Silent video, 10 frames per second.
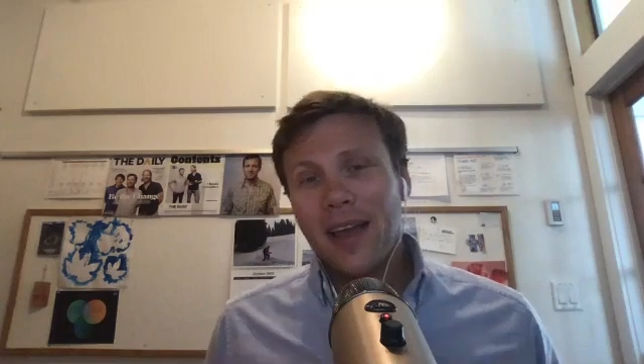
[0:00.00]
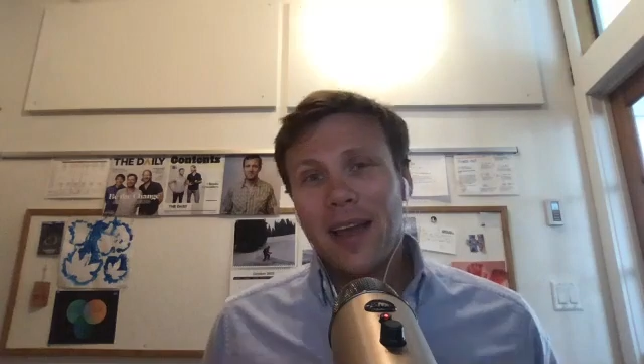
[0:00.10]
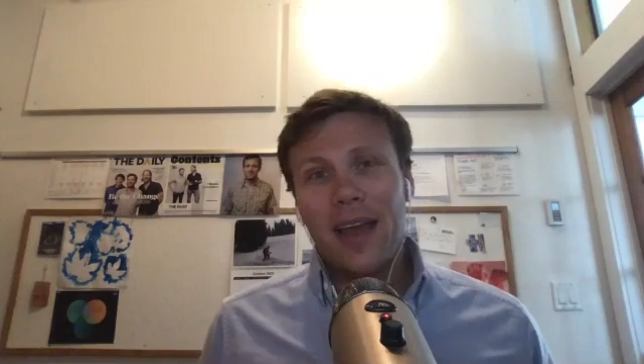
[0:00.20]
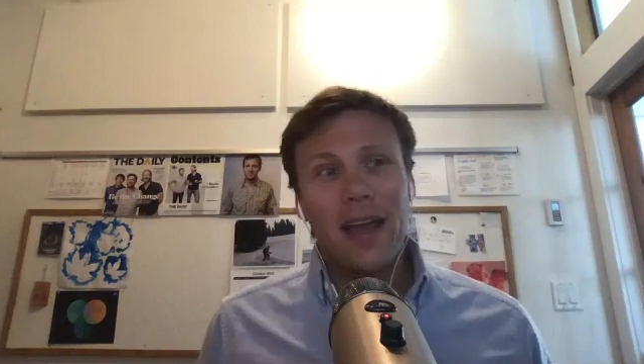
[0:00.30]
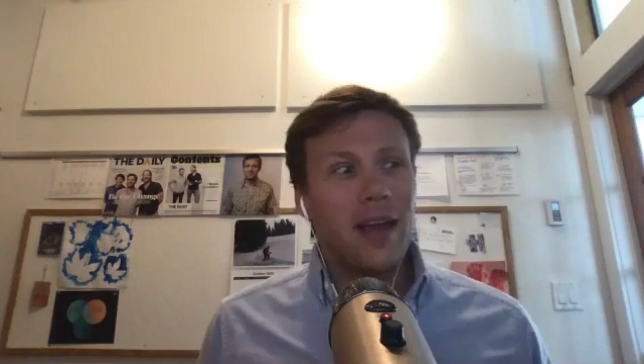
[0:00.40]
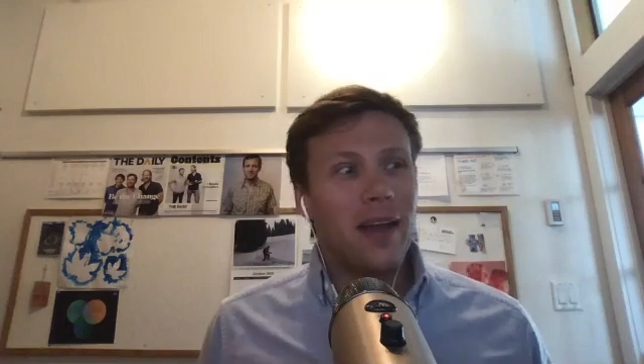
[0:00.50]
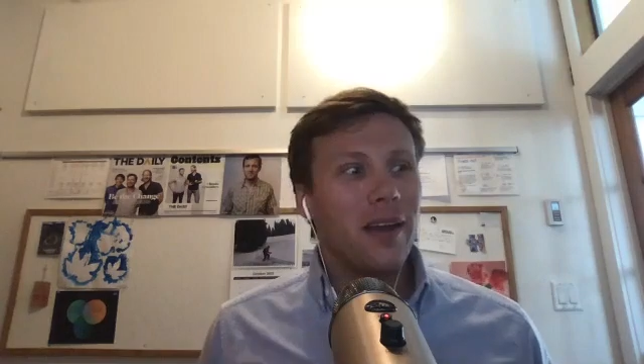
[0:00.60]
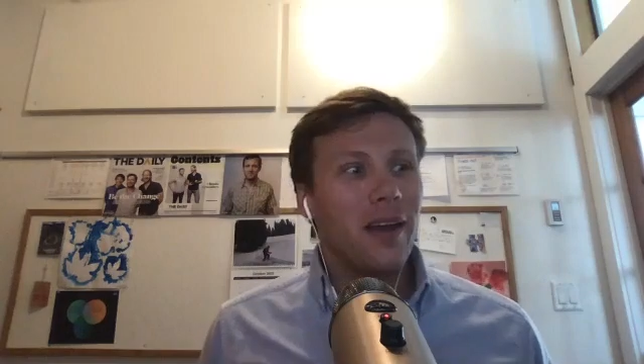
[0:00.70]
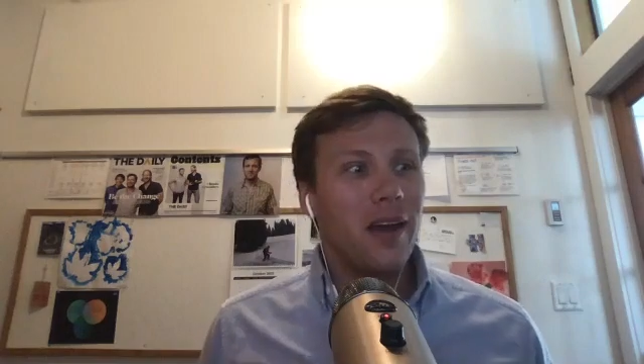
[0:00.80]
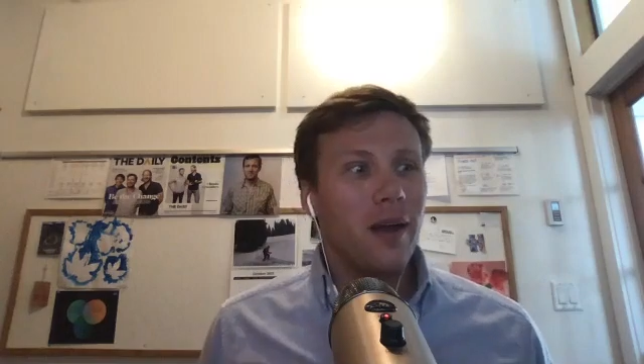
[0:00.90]
And
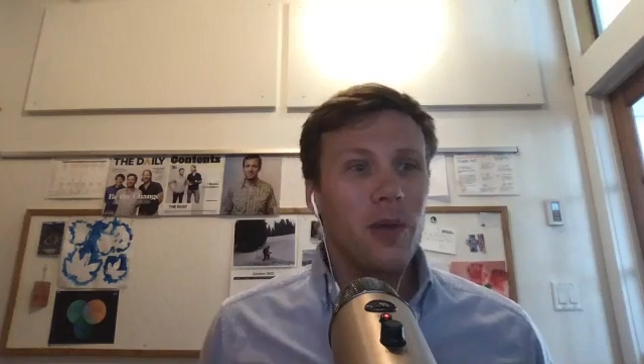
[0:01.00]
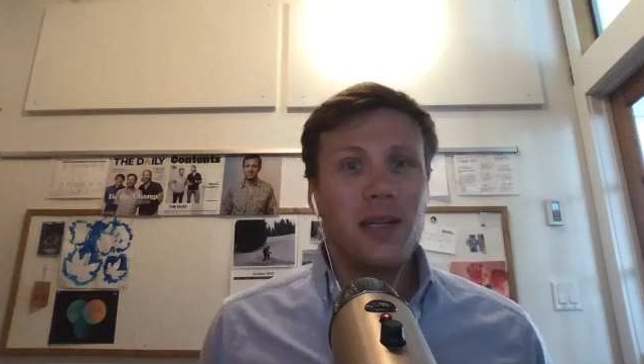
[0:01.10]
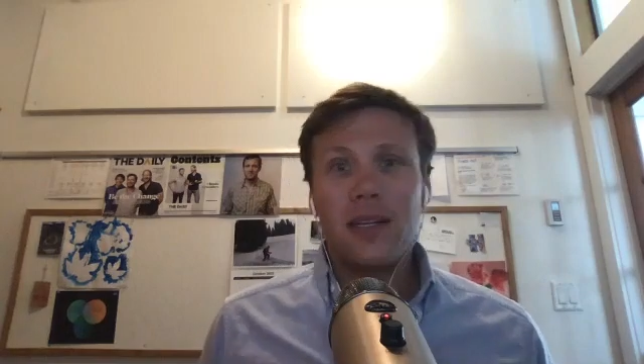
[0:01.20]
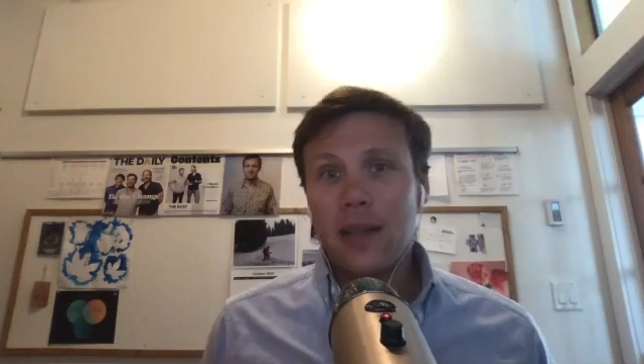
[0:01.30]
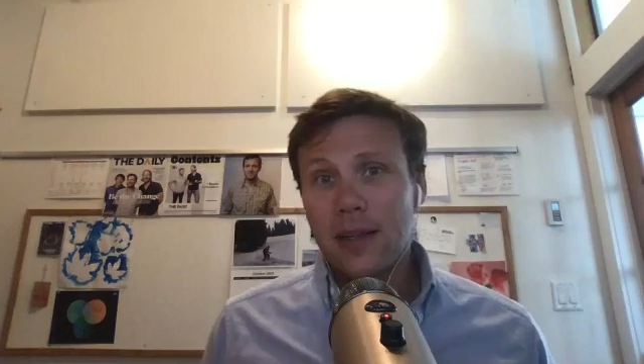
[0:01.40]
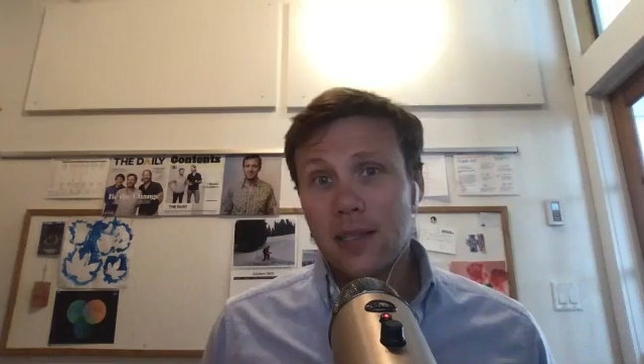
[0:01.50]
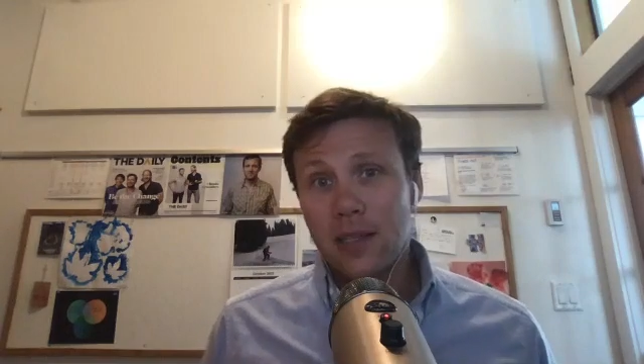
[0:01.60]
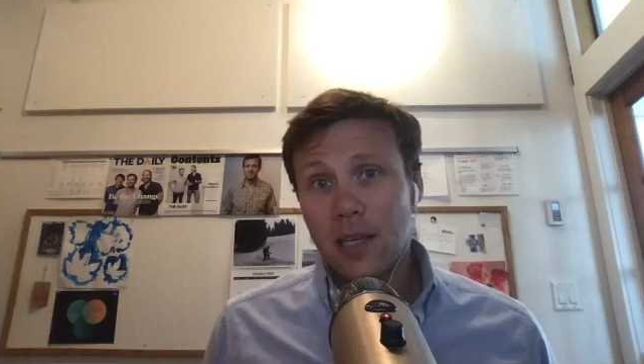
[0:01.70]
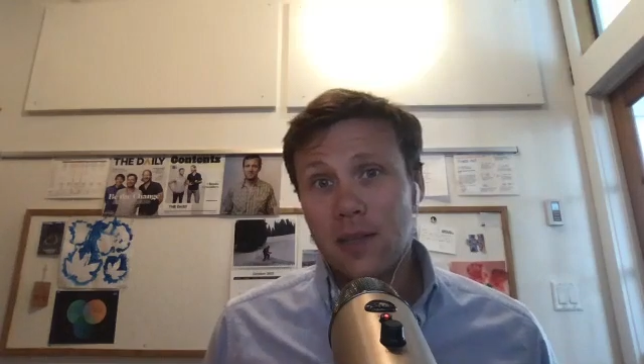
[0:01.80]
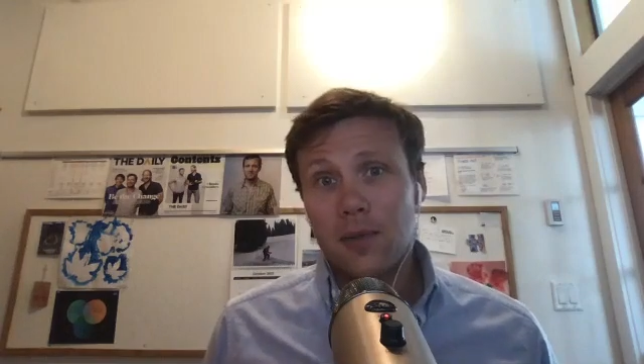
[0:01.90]
we did that
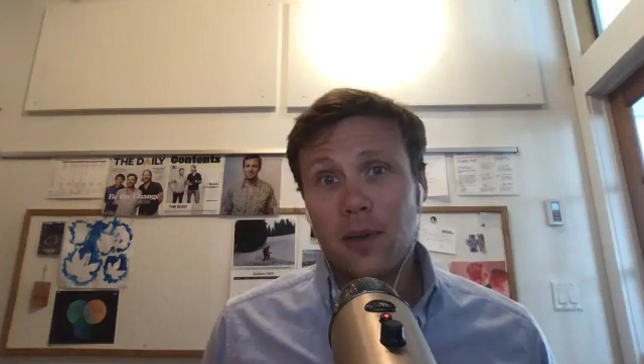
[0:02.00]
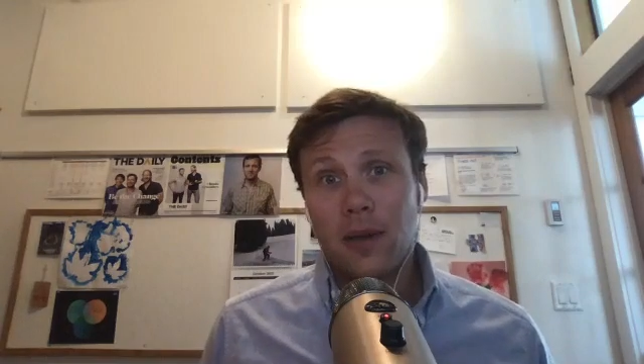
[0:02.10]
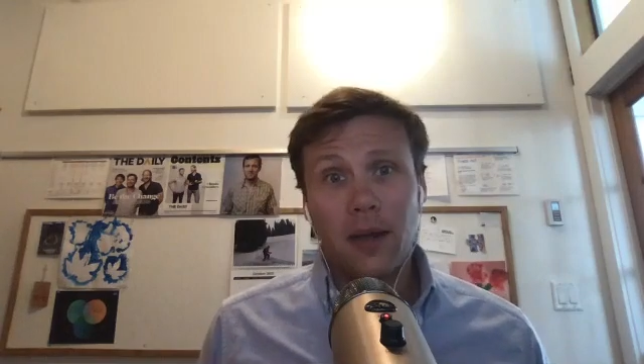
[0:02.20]
successfully.